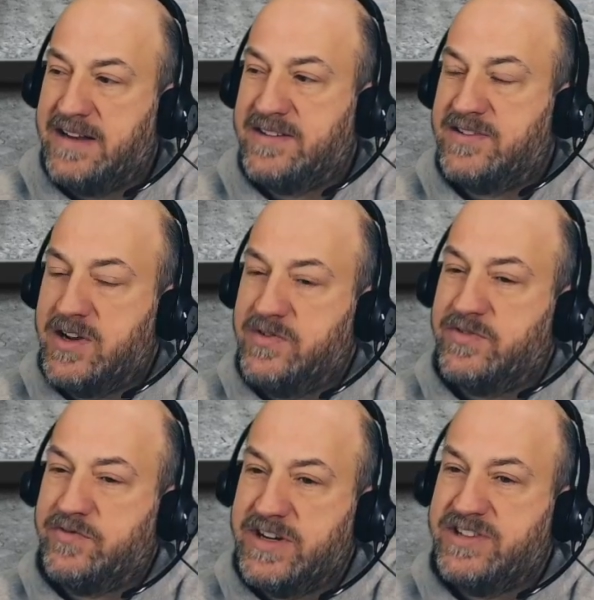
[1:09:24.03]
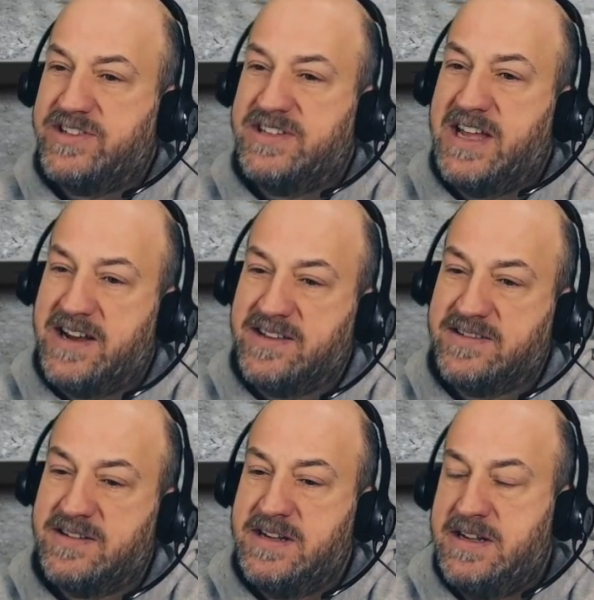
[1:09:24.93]
stoves and fridge to tenants.
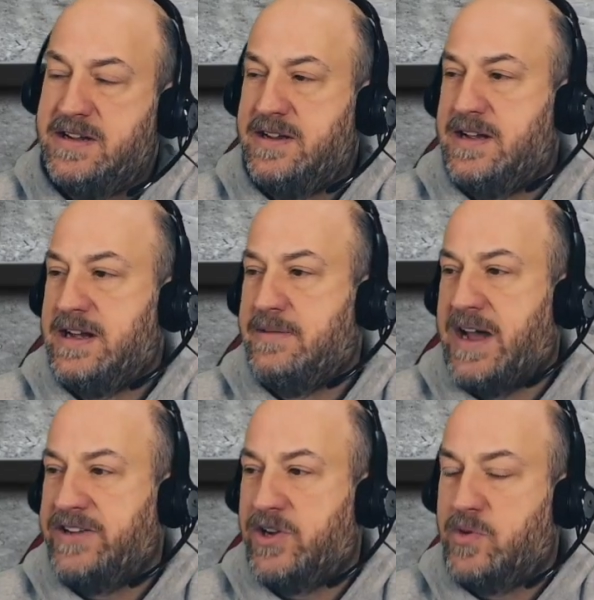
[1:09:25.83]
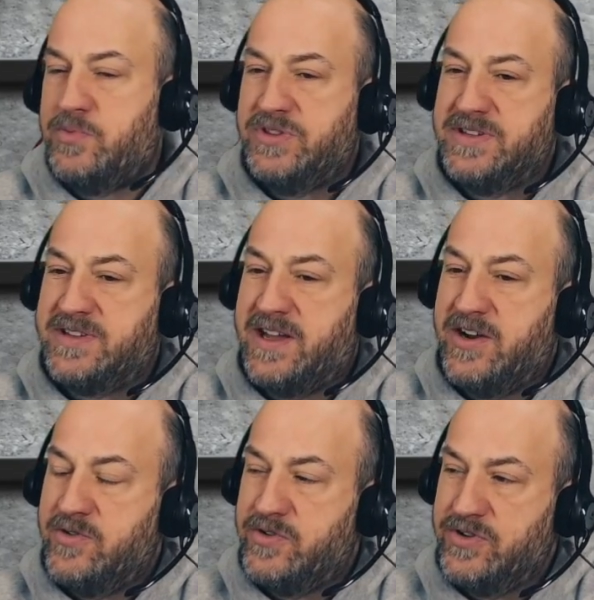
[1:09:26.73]
I don't put this on
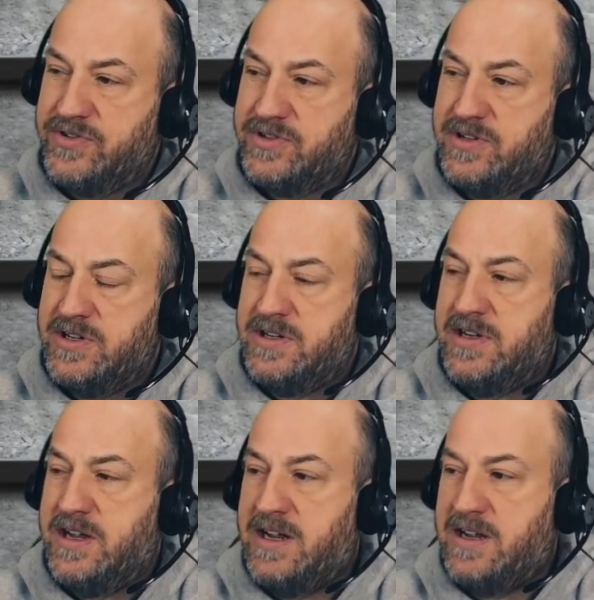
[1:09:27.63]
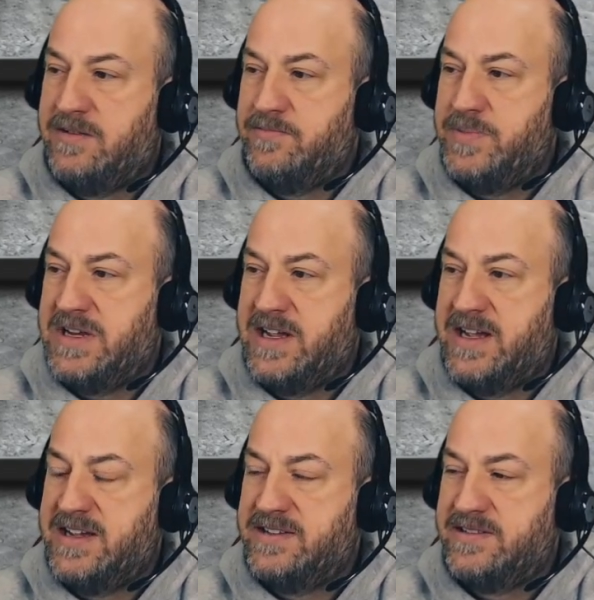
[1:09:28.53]
owners.
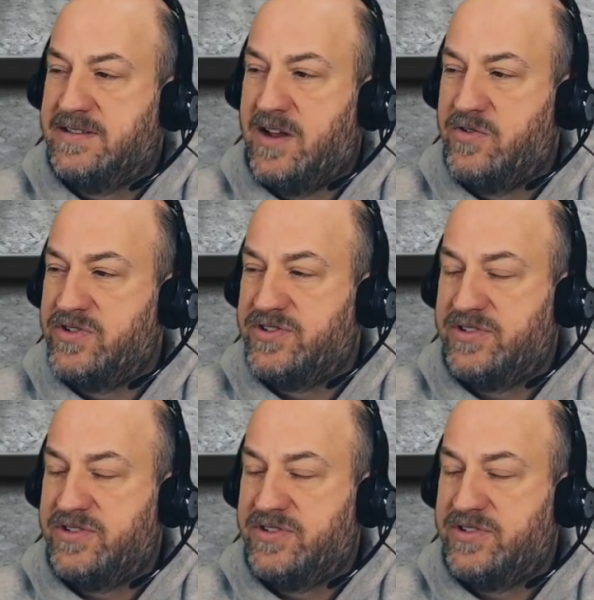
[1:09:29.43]
Because owners,